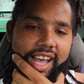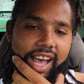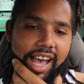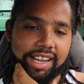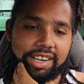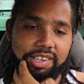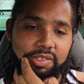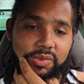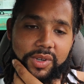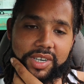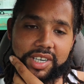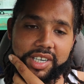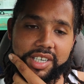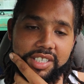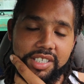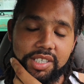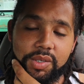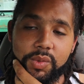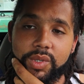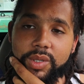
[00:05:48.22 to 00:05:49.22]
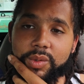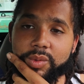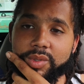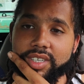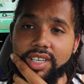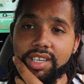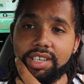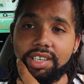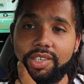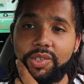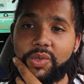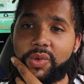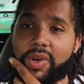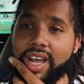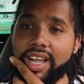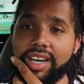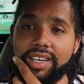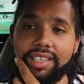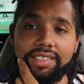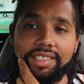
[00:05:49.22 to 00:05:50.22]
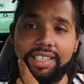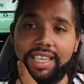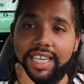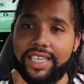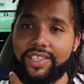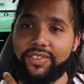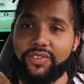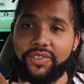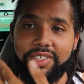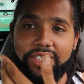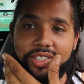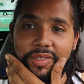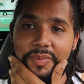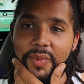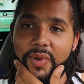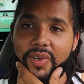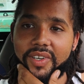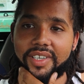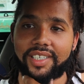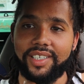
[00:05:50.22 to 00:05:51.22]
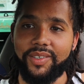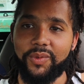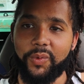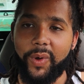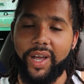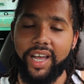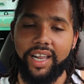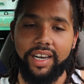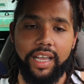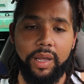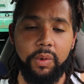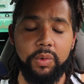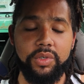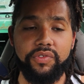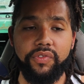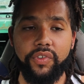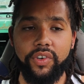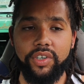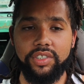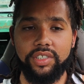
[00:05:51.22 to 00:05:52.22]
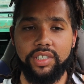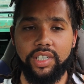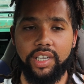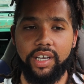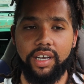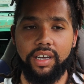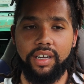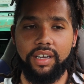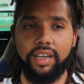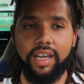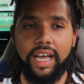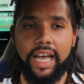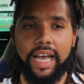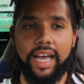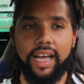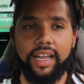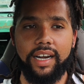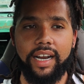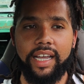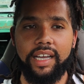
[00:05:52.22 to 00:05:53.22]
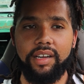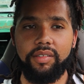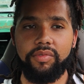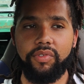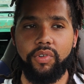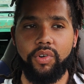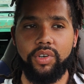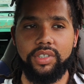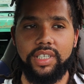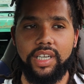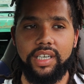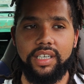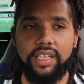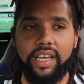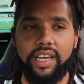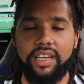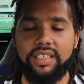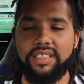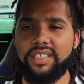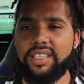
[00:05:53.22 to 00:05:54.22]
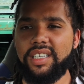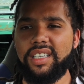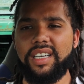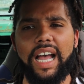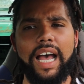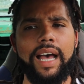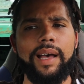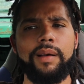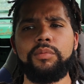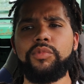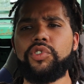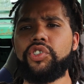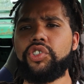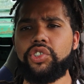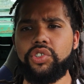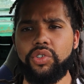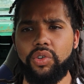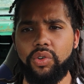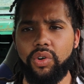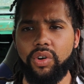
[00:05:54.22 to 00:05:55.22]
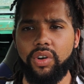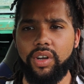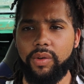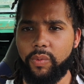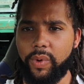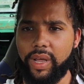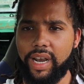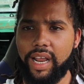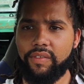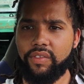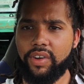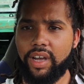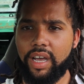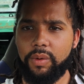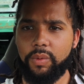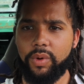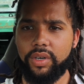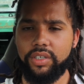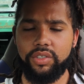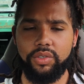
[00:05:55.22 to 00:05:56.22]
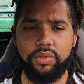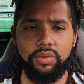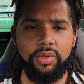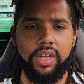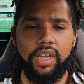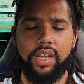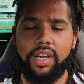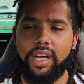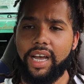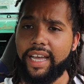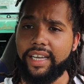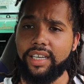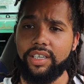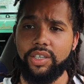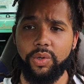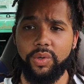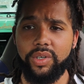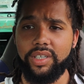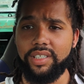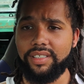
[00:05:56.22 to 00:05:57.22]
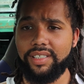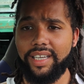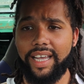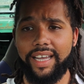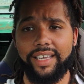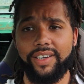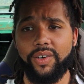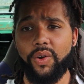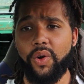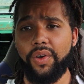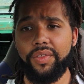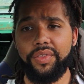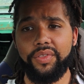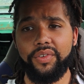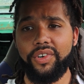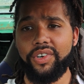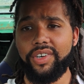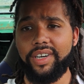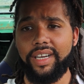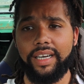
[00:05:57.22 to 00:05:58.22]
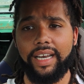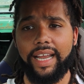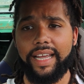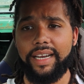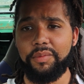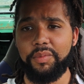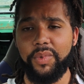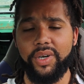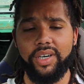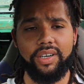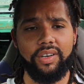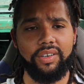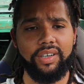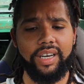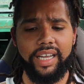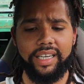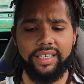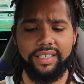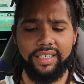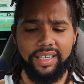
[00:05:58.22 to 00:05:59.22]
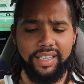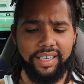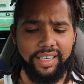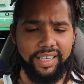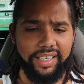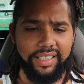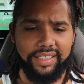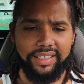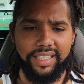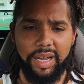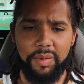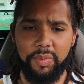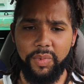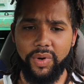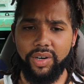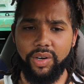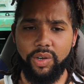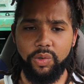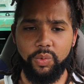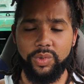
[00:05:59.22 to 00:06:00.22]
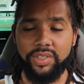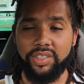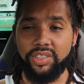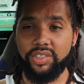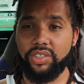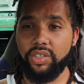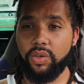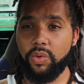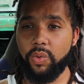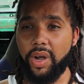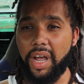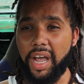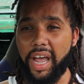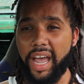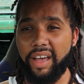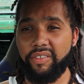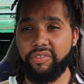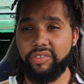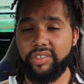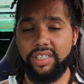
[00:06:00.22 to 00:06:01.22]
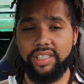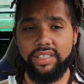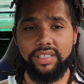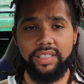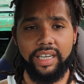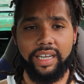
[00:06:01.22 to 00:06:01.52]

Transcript: I just wanted to see what it was gonna do, and it responded well. It was first gear and I have 410 gears in it. I'm sure whenever I want to, I could go into second or third and light a Burnout. Like, that Burnout was so effortless.